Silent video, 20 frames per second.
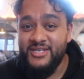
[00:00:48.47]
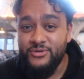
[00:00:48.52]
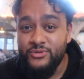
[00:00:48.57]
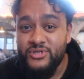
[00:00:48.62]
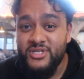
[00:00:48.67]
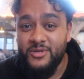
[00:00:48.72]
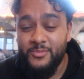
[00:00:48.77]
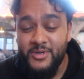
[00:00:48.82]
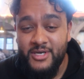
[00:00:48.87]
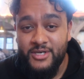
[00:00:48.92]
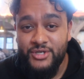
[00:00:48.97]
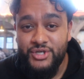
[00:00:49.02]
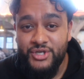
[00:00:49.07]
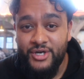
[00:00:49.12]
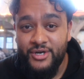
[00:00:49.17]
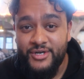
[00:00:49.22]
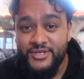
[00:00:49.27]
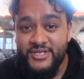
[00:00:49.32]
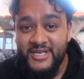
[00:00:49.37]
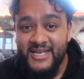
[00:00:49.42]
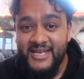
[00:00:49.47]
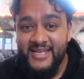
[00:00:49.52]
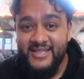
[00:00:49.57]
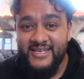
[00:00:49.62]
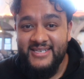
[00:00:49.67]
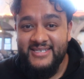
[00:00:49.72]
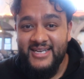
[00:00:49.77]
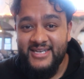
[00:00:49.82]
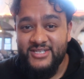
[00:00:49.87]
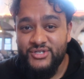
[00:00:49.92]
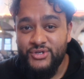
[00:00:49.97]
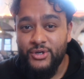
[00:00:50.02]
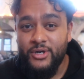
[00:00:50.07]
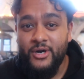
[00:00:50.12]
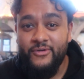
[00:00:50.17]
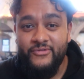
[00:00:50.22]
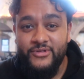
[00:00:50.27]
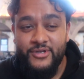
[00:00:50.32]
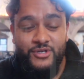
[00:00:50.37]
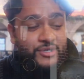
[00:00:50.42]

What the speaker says: used to be a church. These guys took over the